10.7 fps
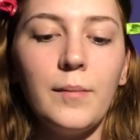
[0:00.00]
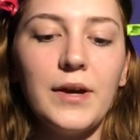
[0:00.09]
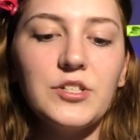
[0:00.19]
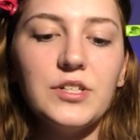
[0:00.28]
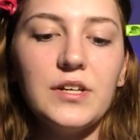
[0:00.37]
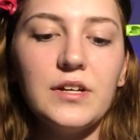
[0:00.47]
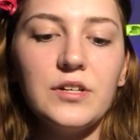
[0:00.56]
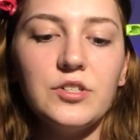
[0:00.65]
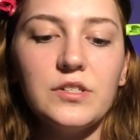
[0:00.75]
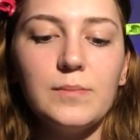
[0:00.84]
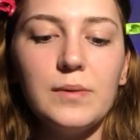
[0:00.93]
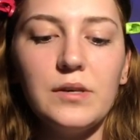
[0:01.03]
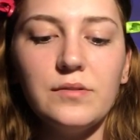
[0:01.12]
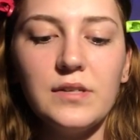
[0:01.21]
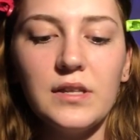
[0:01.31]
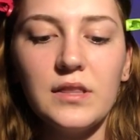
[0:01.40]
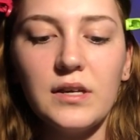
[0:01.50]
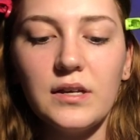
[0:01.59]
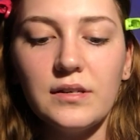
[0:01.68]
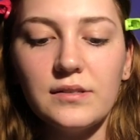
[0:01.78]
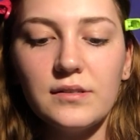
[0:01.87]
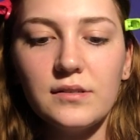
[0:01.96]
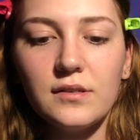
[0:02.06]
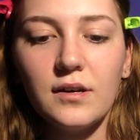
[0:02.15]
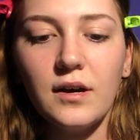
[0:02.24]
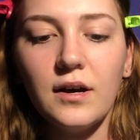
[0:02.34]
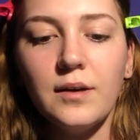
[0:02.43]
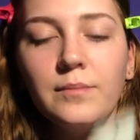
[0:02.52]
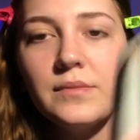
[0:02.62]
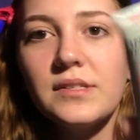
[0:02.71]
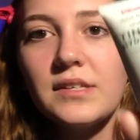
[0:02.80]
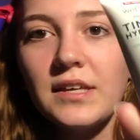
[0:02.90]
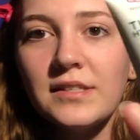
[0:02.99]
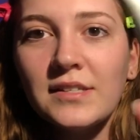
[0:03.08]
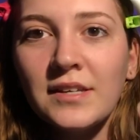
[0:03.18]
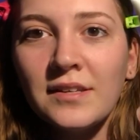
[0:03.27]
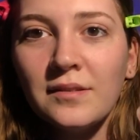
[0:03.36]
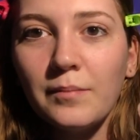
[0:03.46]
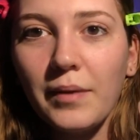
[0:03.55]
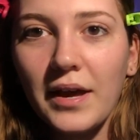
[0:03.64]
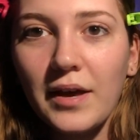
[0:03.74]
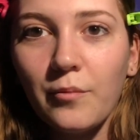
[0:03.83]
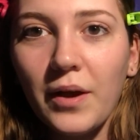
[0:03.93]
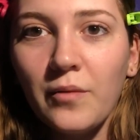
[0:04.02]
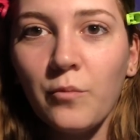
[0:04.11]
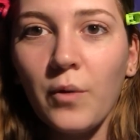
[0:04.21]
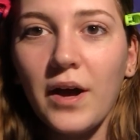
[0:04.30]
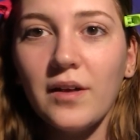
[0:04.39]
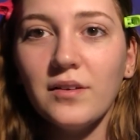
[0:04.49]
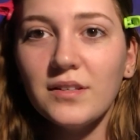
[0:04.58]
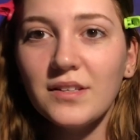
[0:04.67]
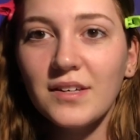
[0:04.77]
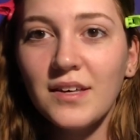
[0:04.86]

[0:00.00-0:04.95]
I'm actually gonna just be using this skin tint by Wet n Wild.